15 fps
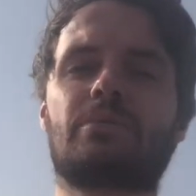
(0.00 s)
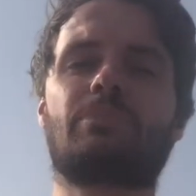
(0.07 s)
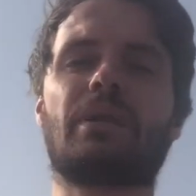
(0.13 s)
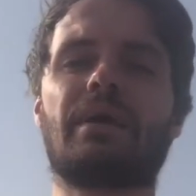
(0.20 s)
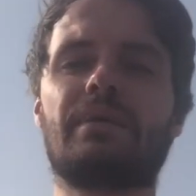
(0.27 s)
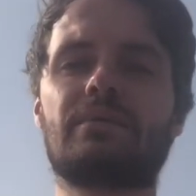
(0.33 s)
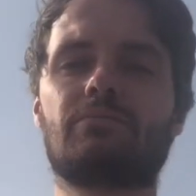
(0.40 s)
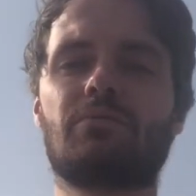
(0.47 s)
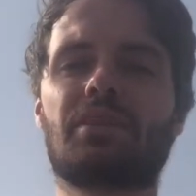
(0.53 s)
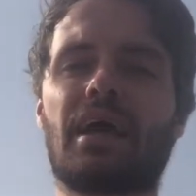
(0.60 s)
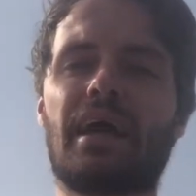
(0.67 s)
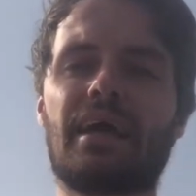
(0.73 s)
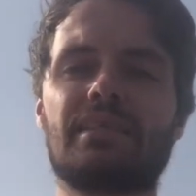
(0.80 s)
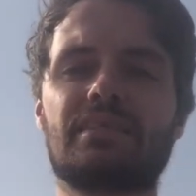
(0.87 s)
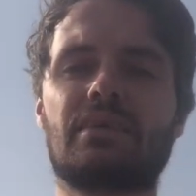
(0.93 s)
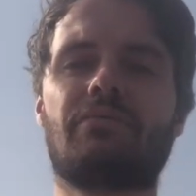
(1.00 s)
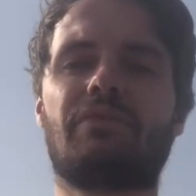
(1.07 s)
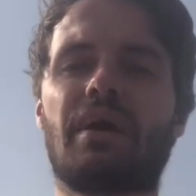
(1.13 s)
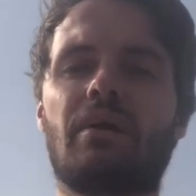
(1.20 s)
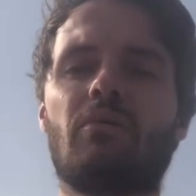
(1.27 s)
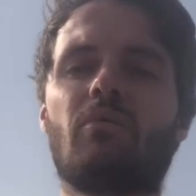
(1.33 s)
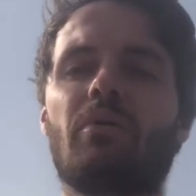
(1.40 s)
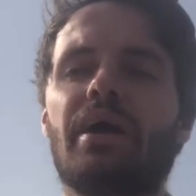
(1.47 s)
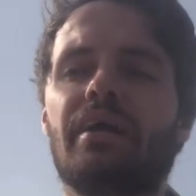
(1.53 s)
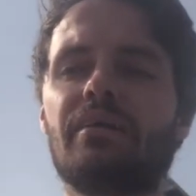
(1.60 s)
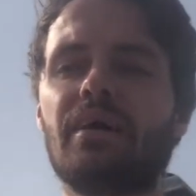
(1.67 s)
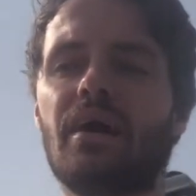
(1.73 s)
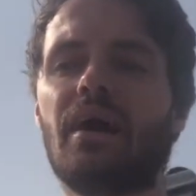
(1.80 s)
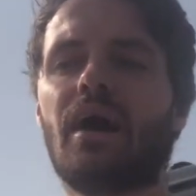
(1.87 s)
place with that SFL win.